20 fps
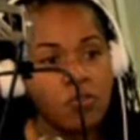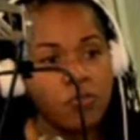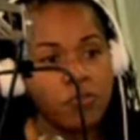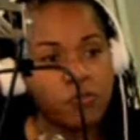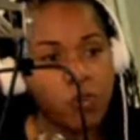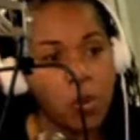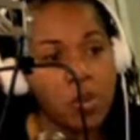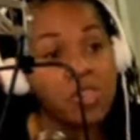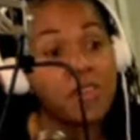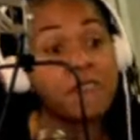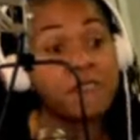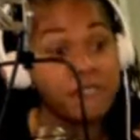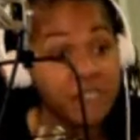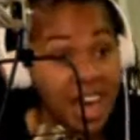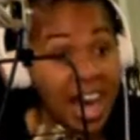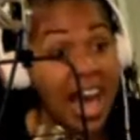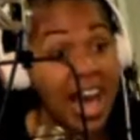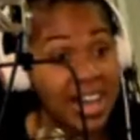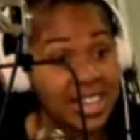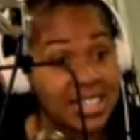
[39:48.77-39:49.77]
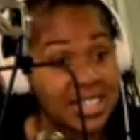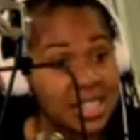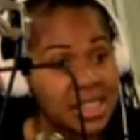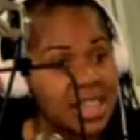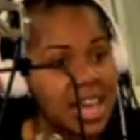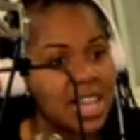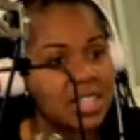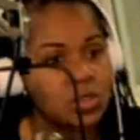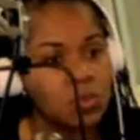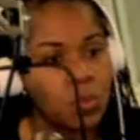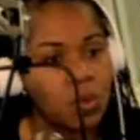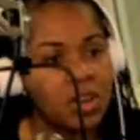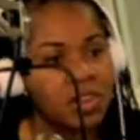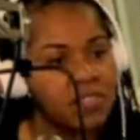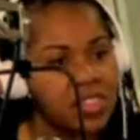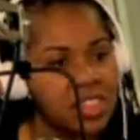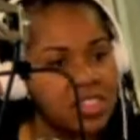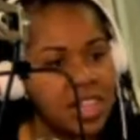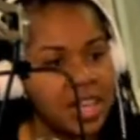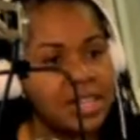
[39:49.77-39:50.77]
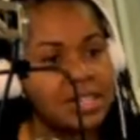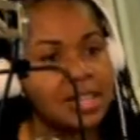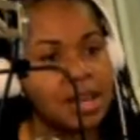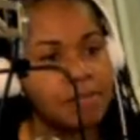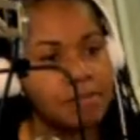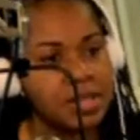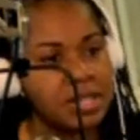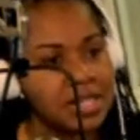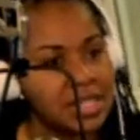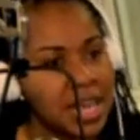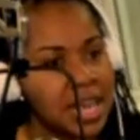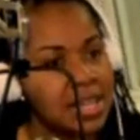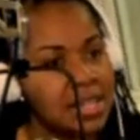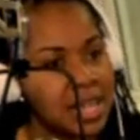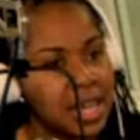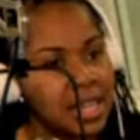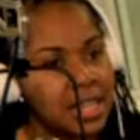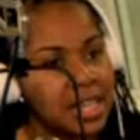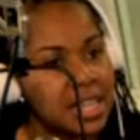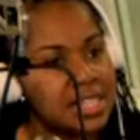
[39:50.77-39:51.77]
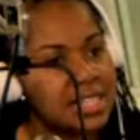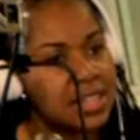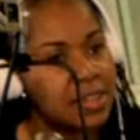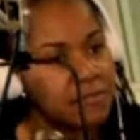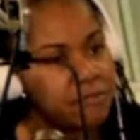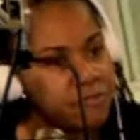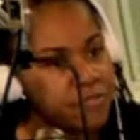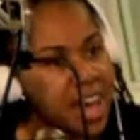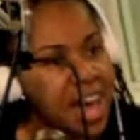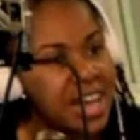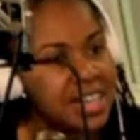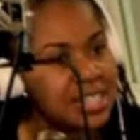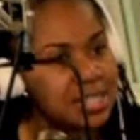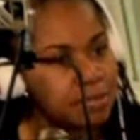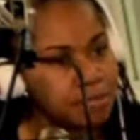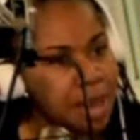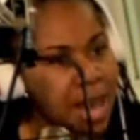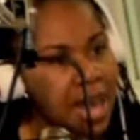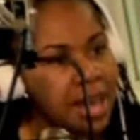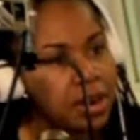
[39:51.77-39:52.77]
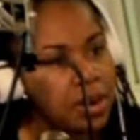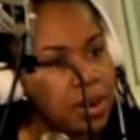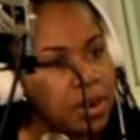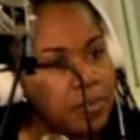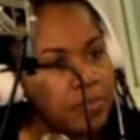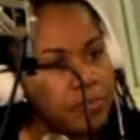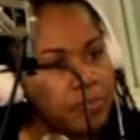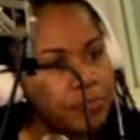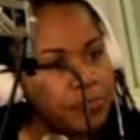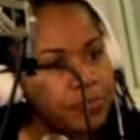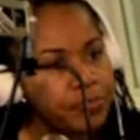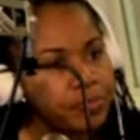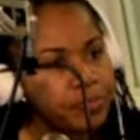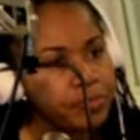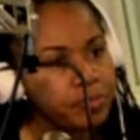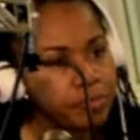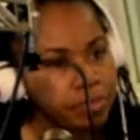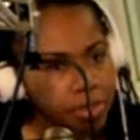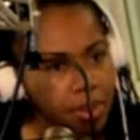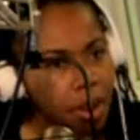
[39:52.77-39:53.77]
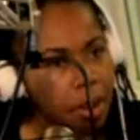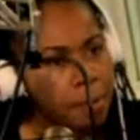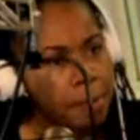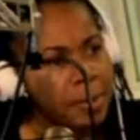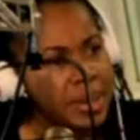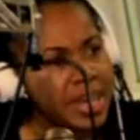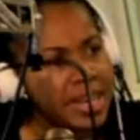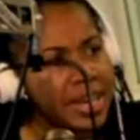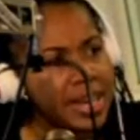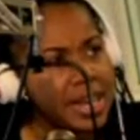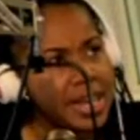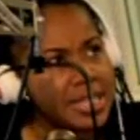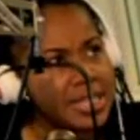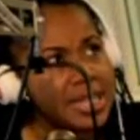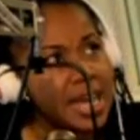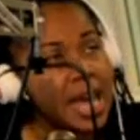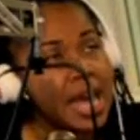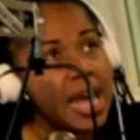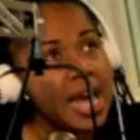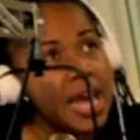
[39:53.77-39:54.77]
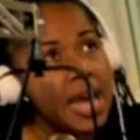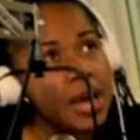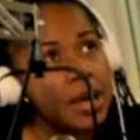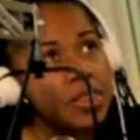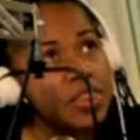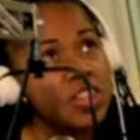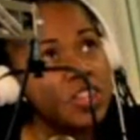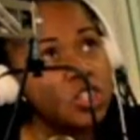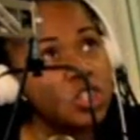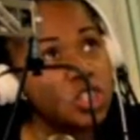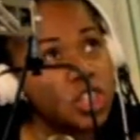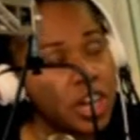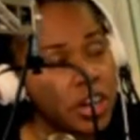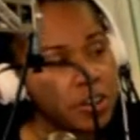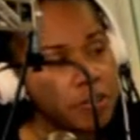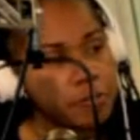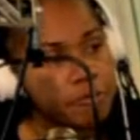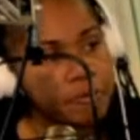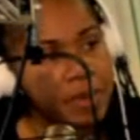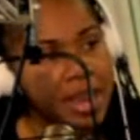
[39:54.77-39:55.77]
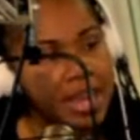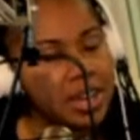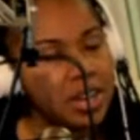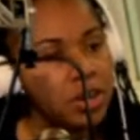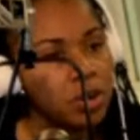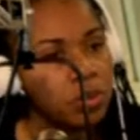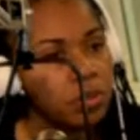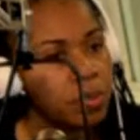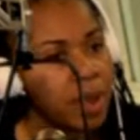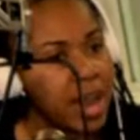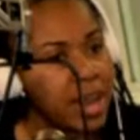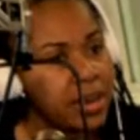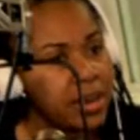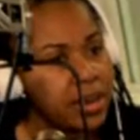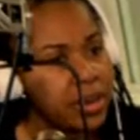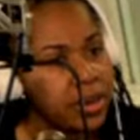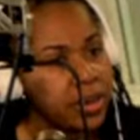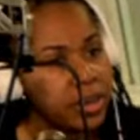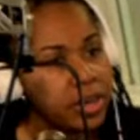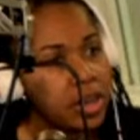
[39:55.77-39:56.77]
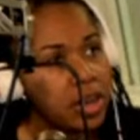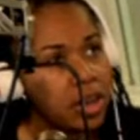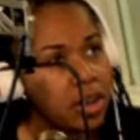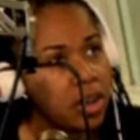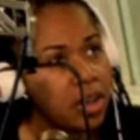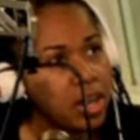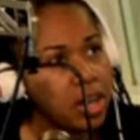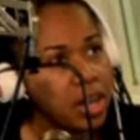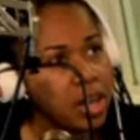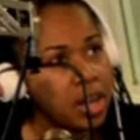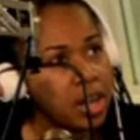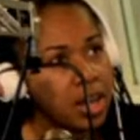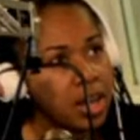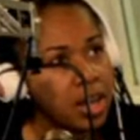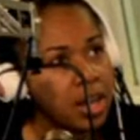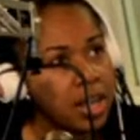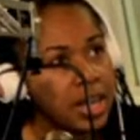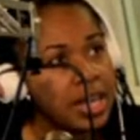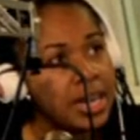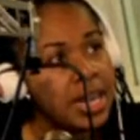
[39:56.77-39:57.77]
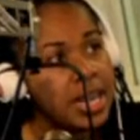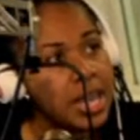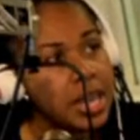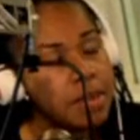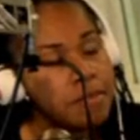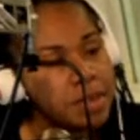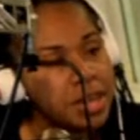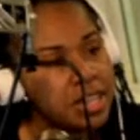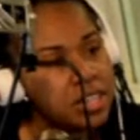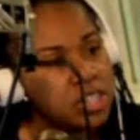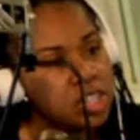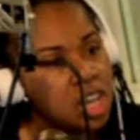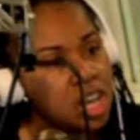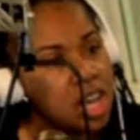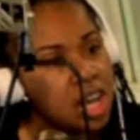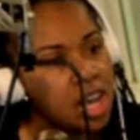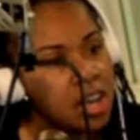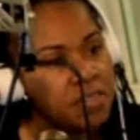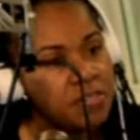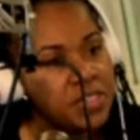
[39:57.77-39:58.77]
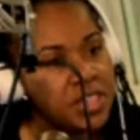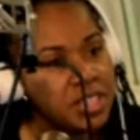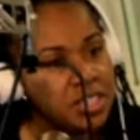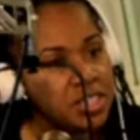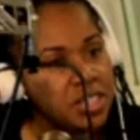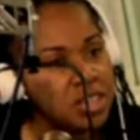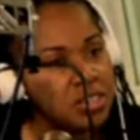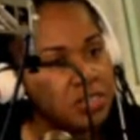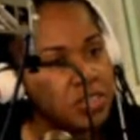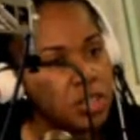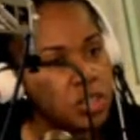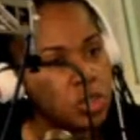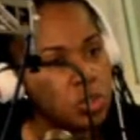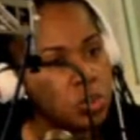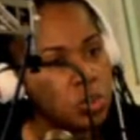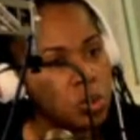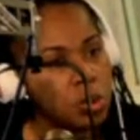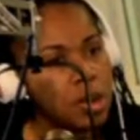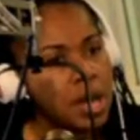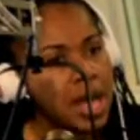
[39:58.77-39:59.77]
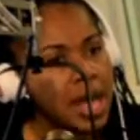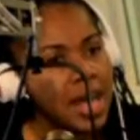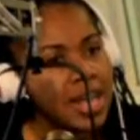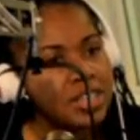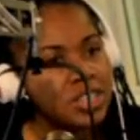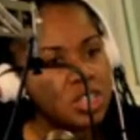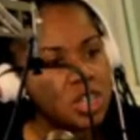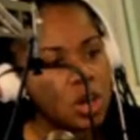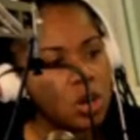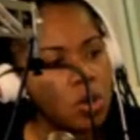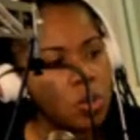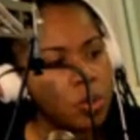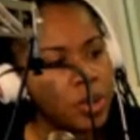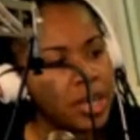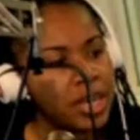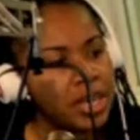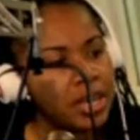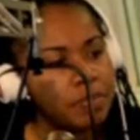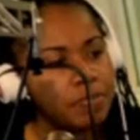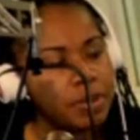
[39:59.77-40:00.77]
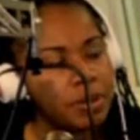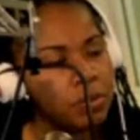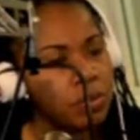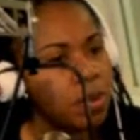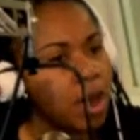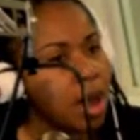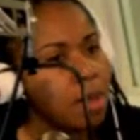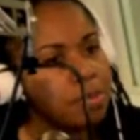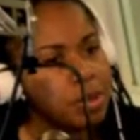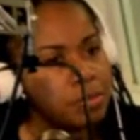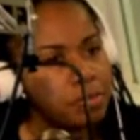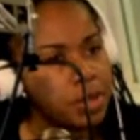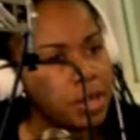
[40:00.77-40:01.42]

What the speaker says: for the facts. And that's one of the things I've been saying lately, is that facts matter. Because the sheriff painted a record, an image of this individual as though he had been robbing